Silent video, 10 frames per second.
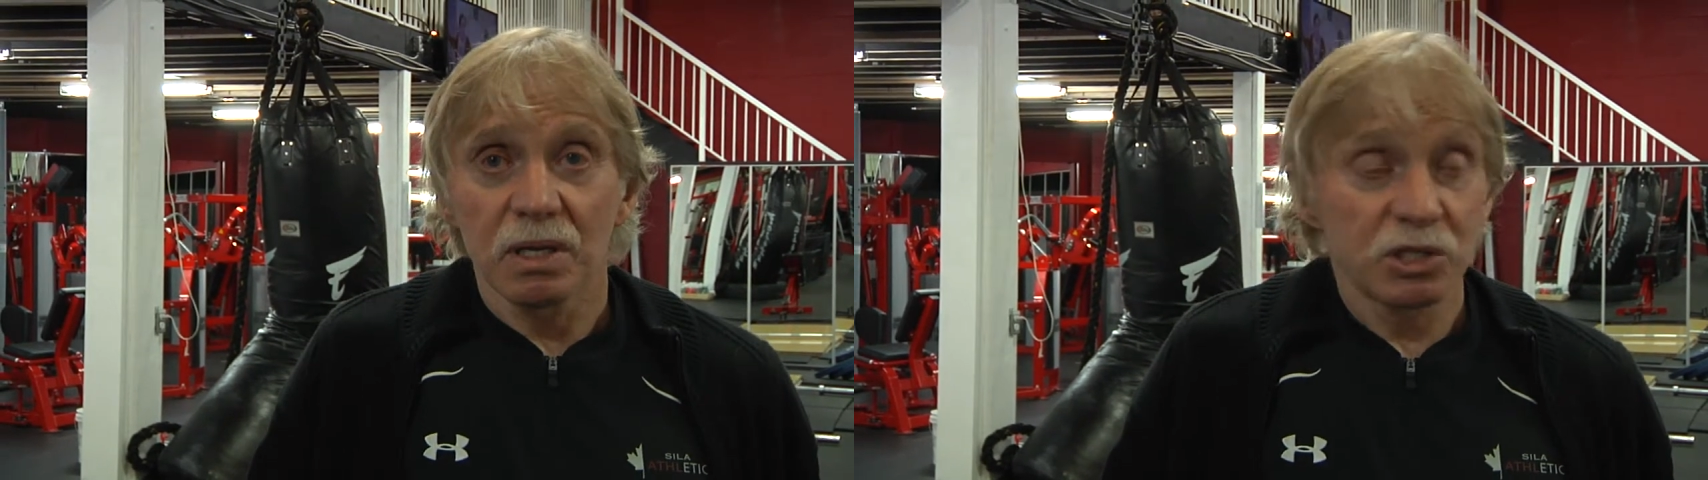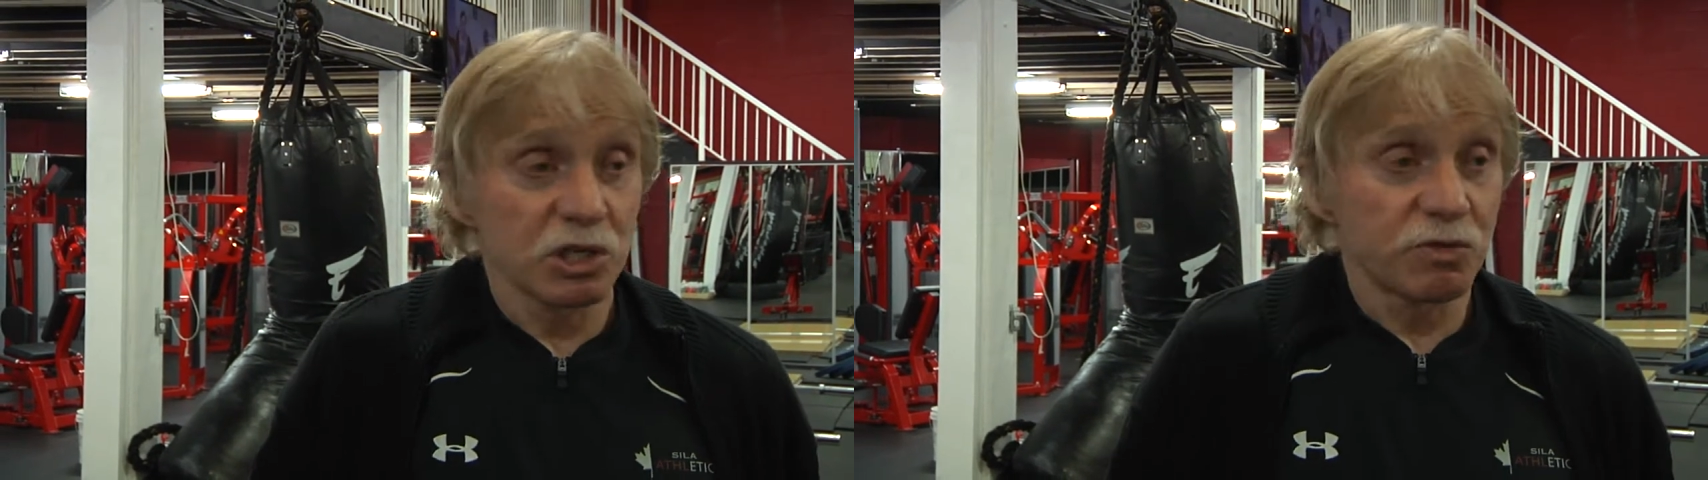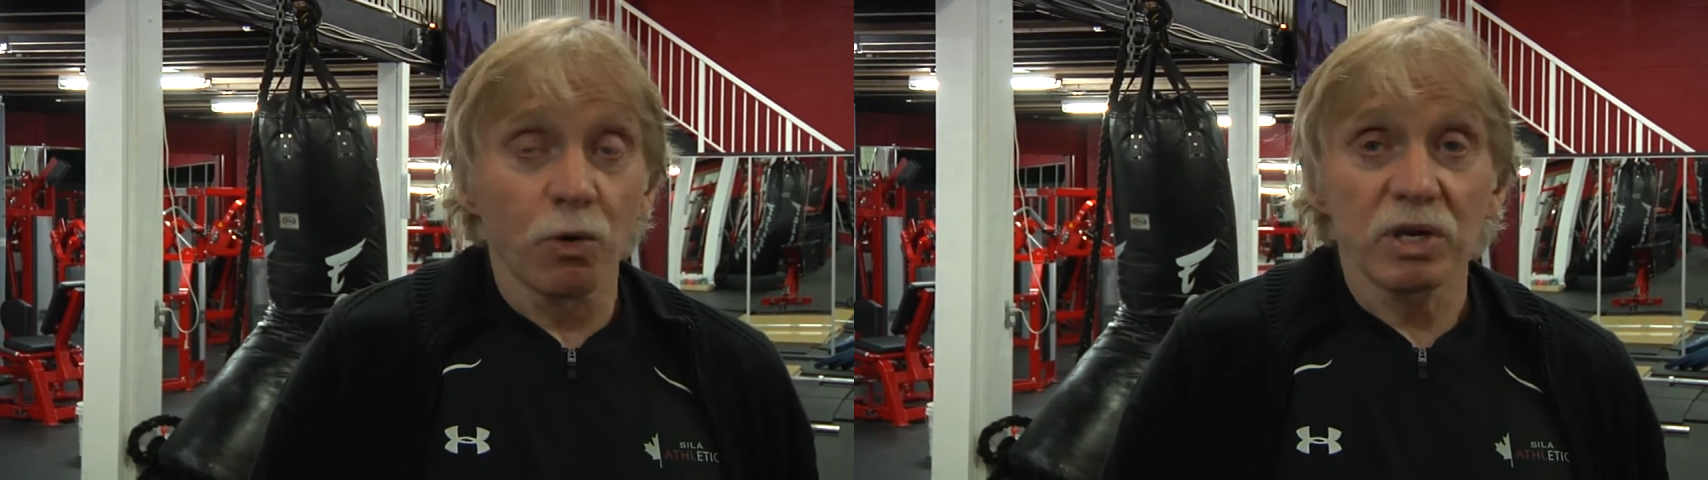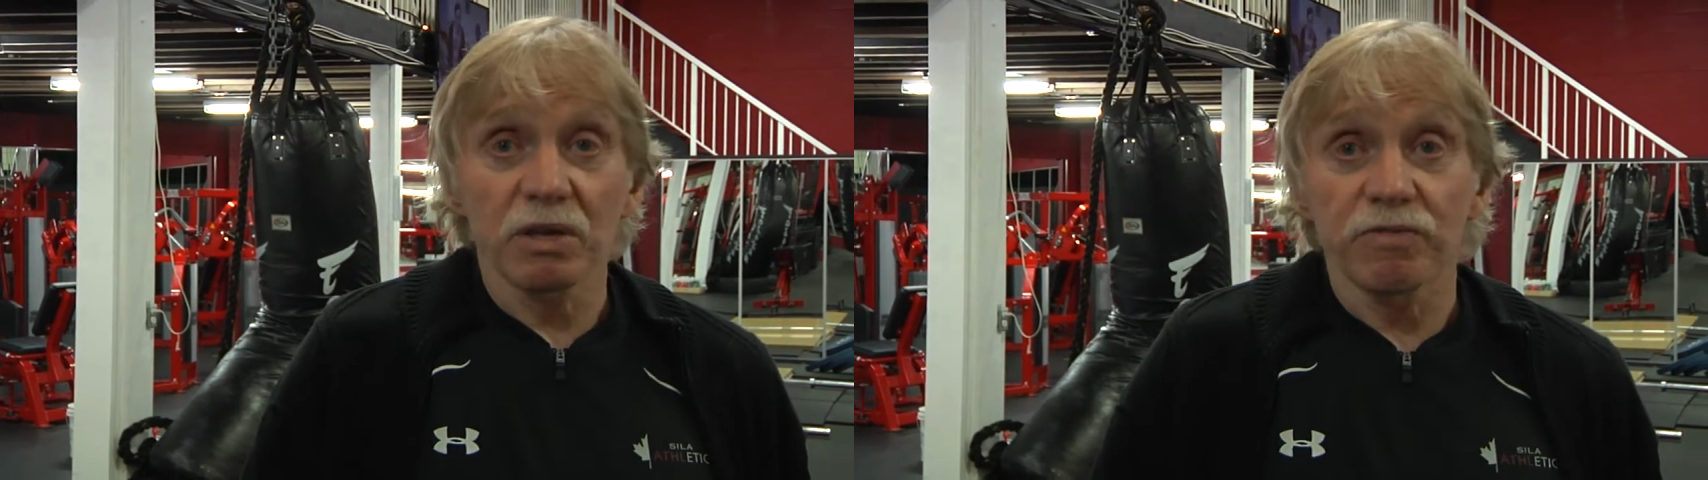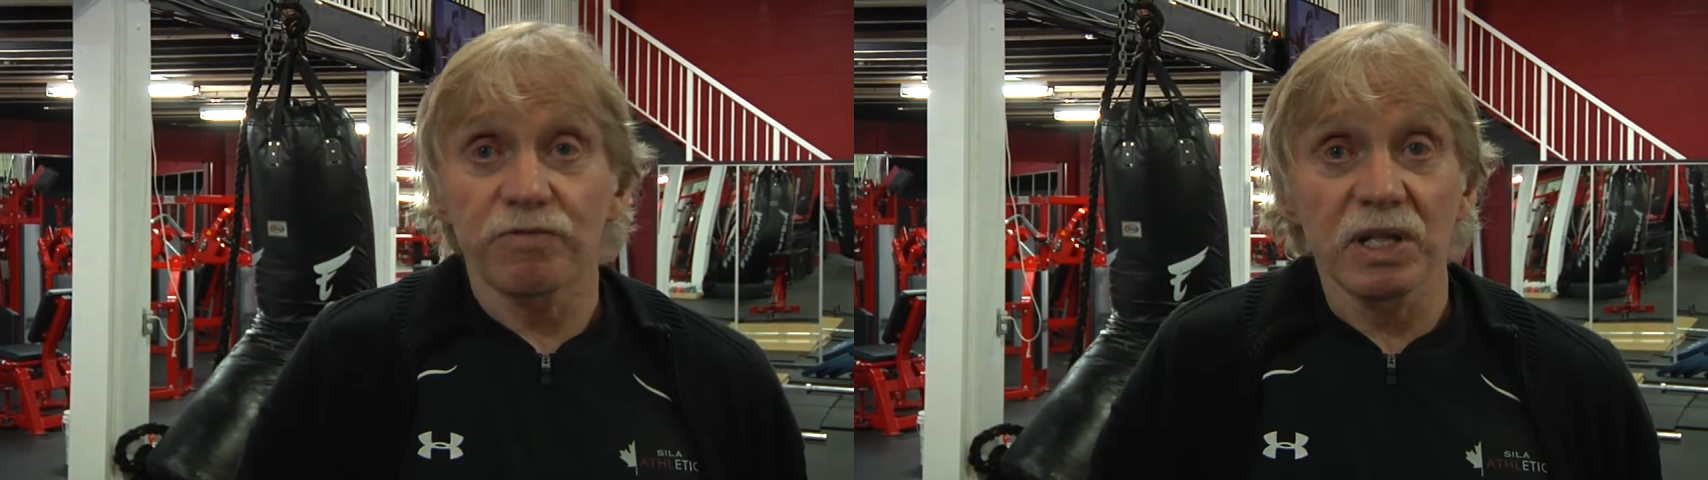just
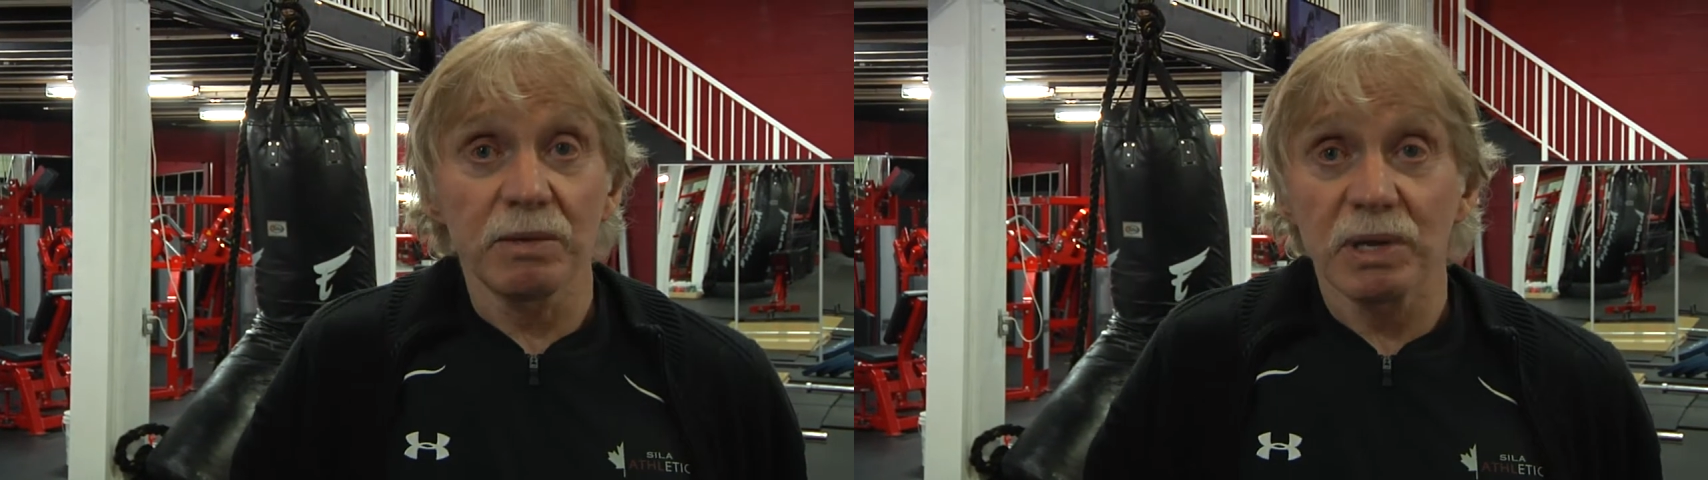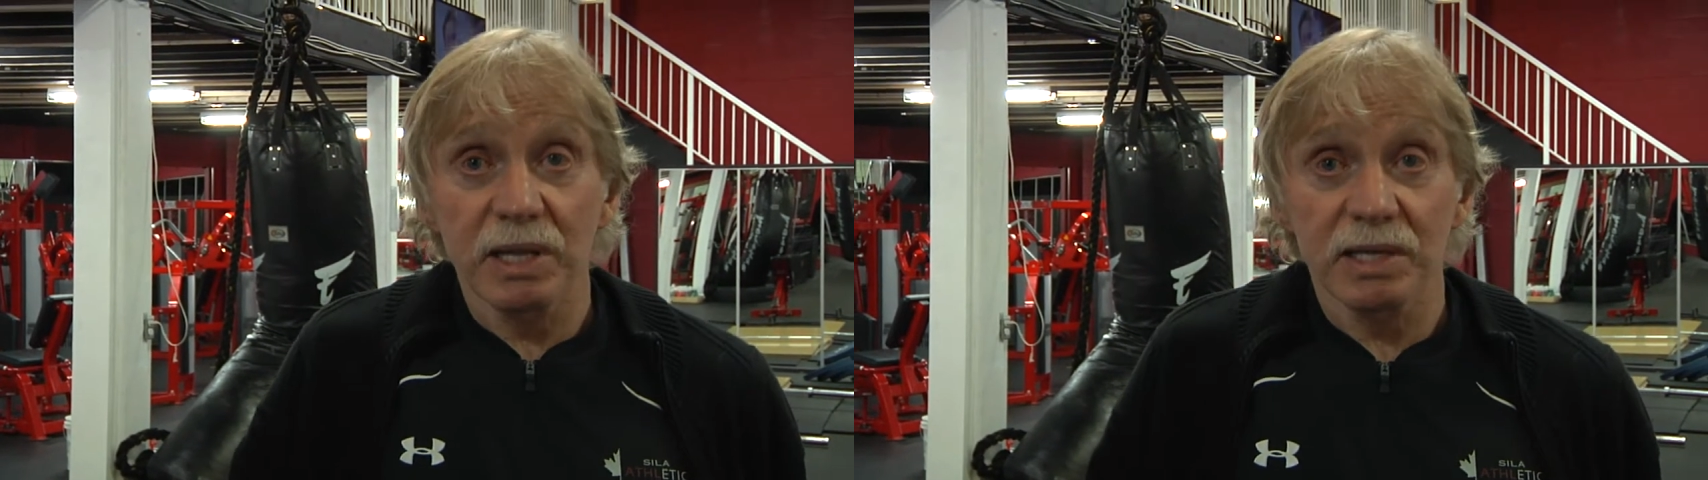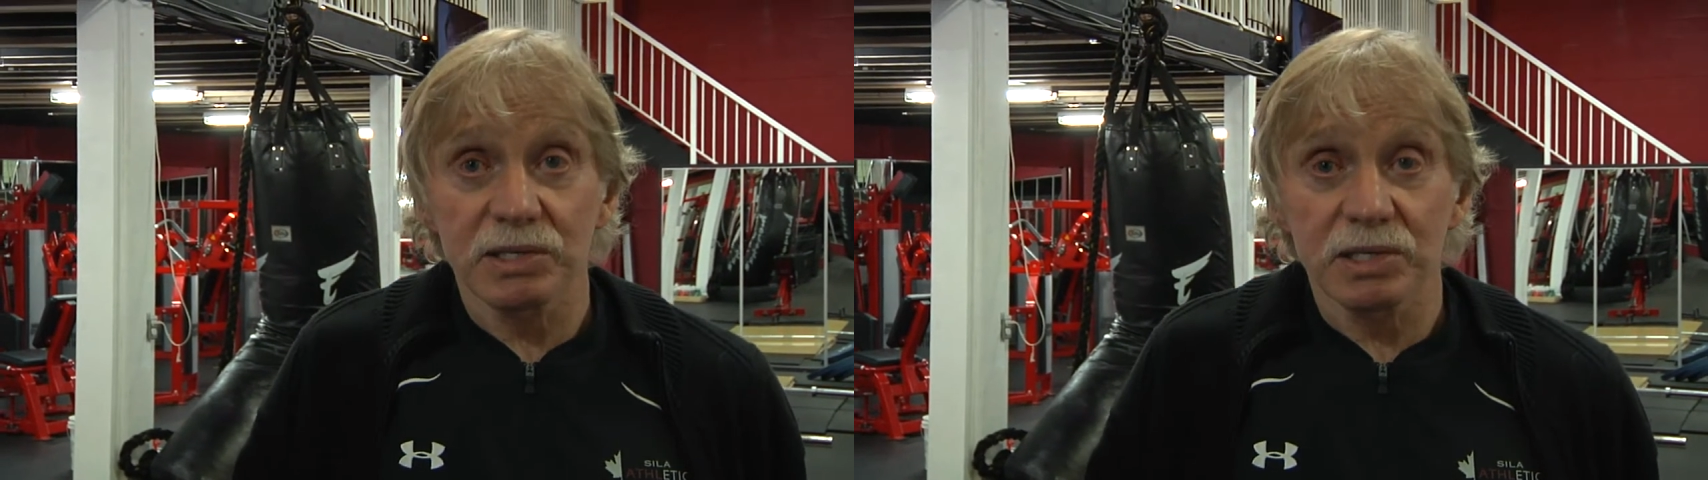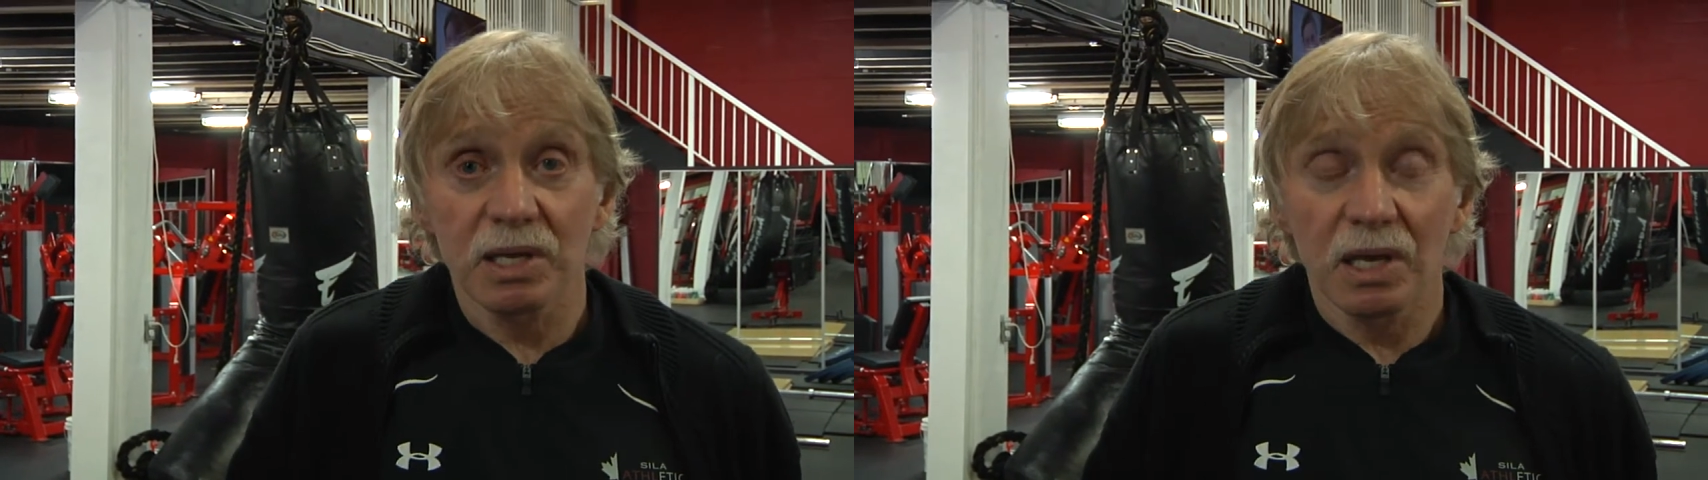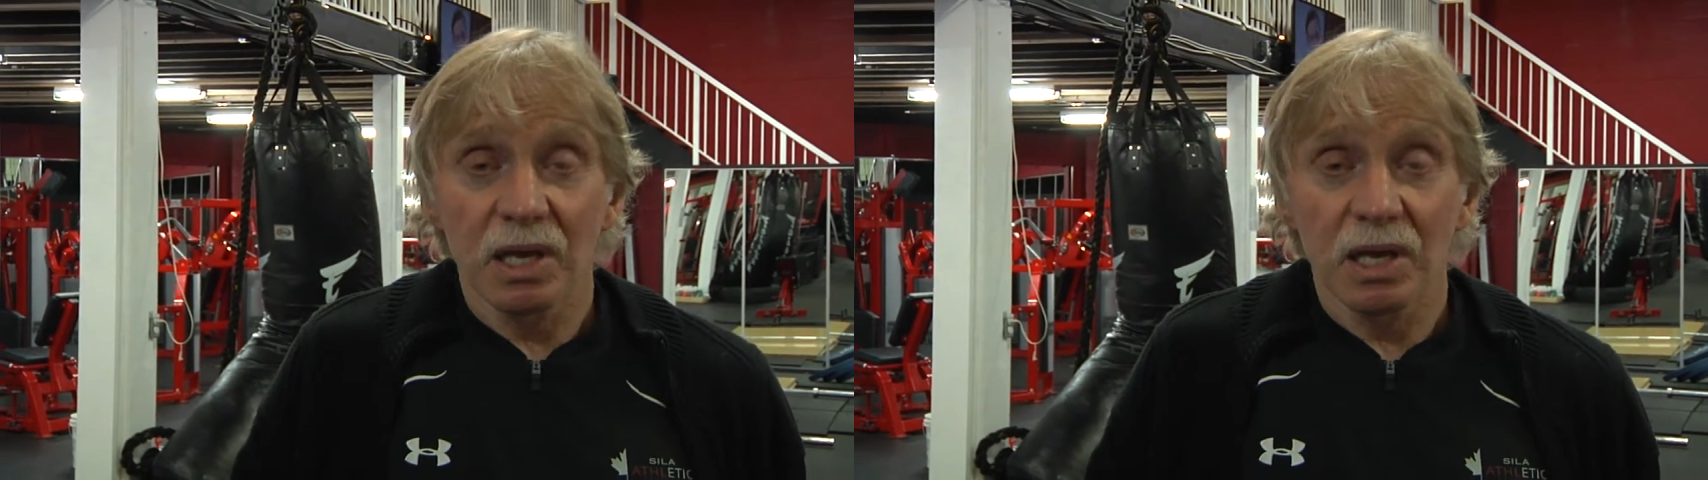walking 3 minutes,